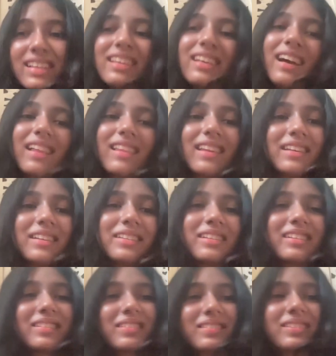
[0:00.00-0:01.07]
Yeah, like
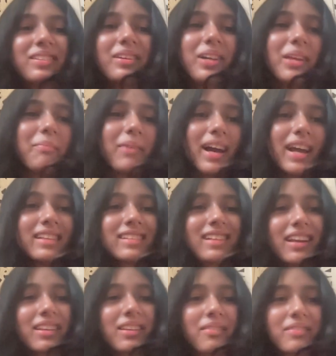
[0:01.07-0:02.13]
cutie pies
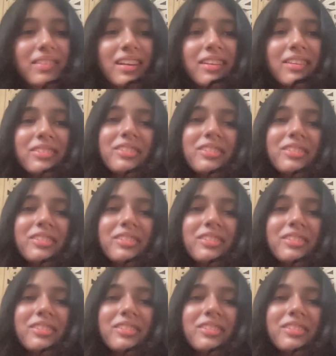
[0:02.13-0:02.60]
kind of thing. You